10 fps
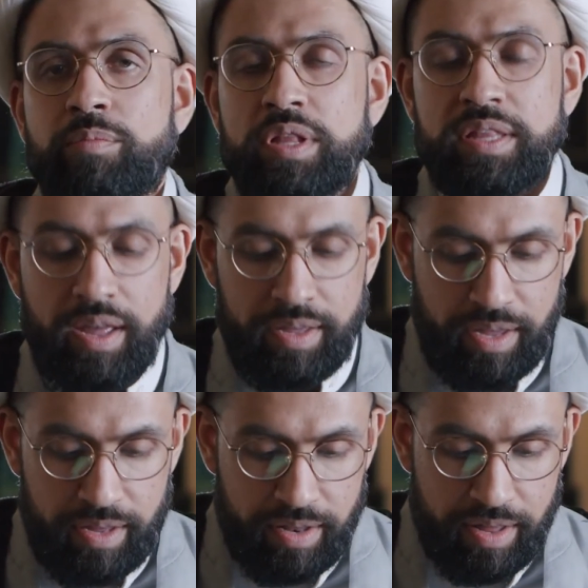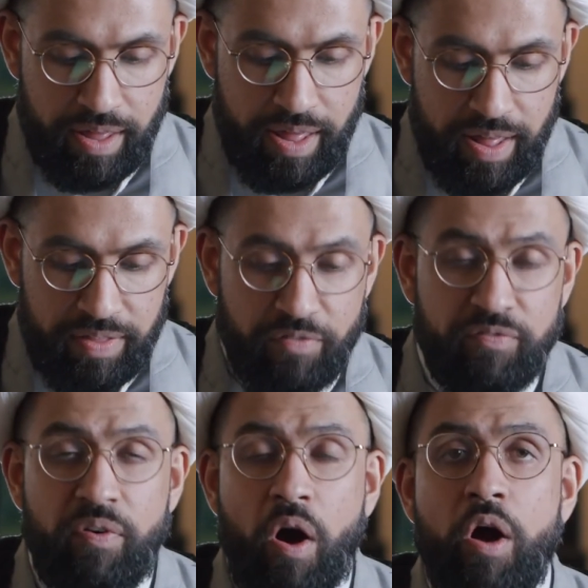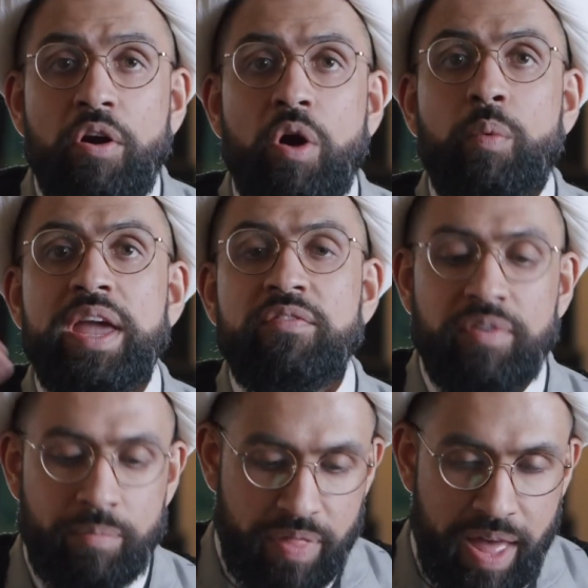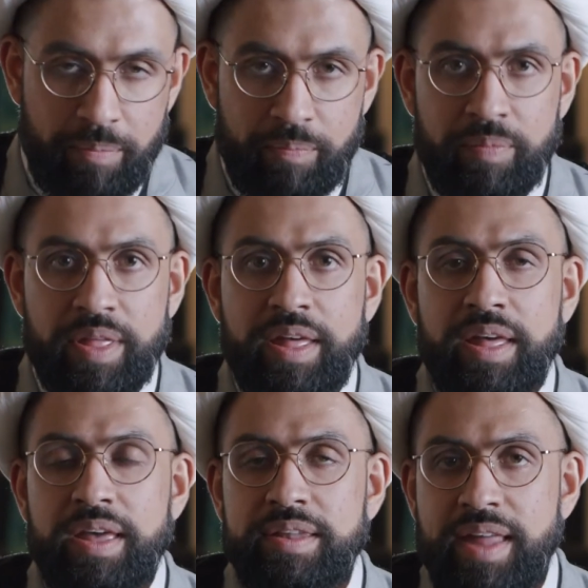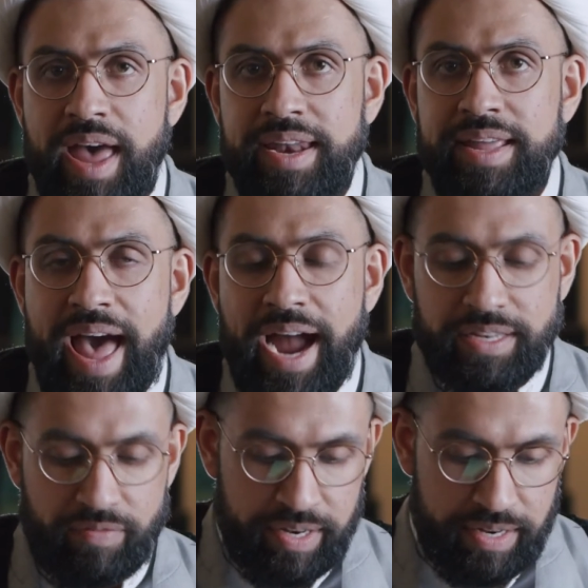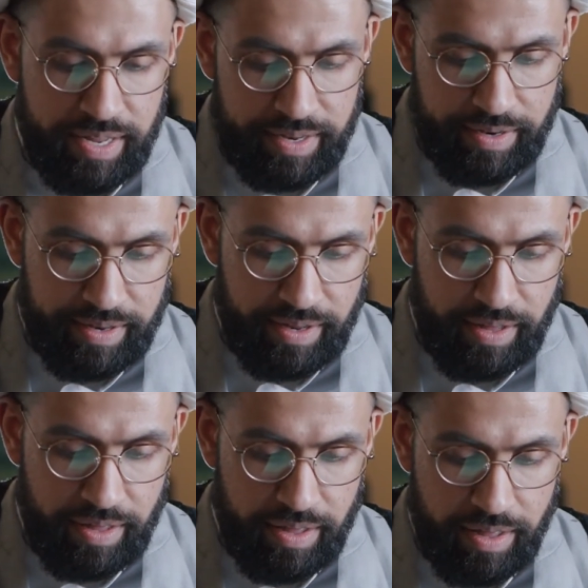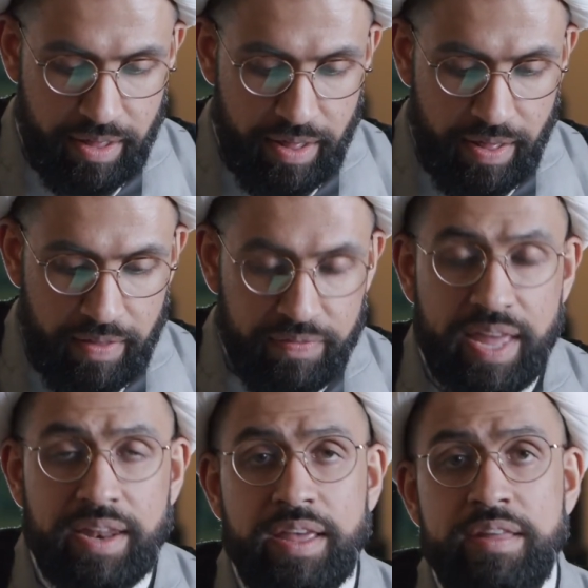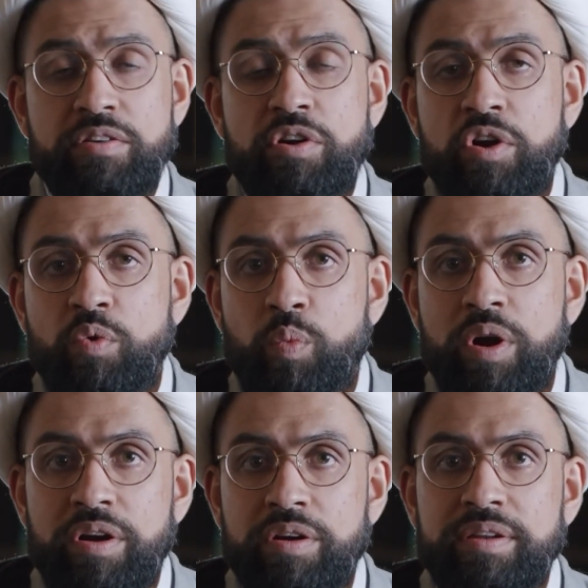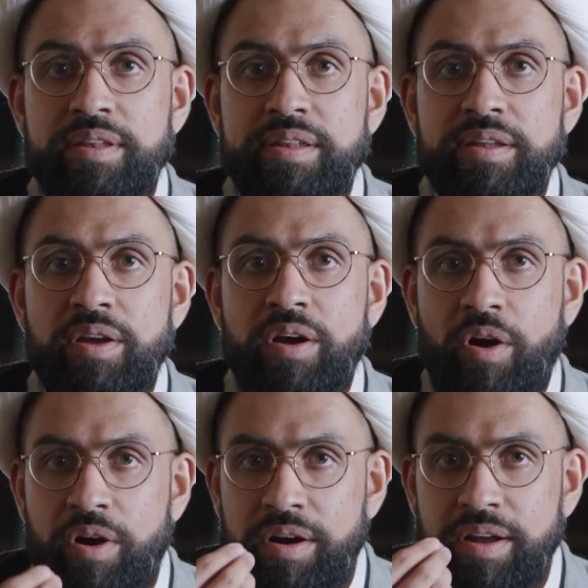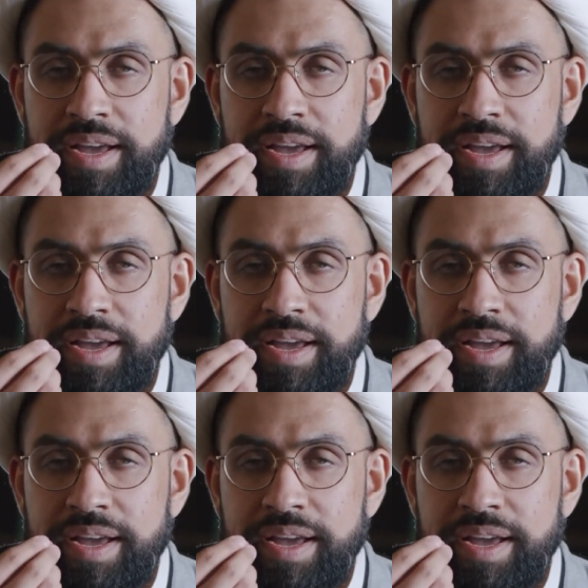the muttaqeen, that far away from them is any act of indecency, that his or her words are,